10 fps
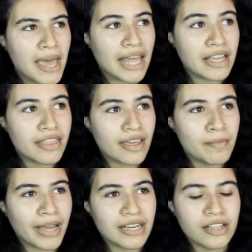
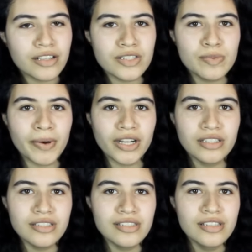Anything by Nicholas
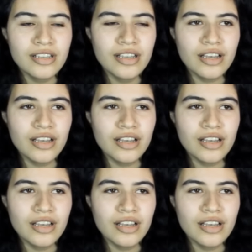Sparks,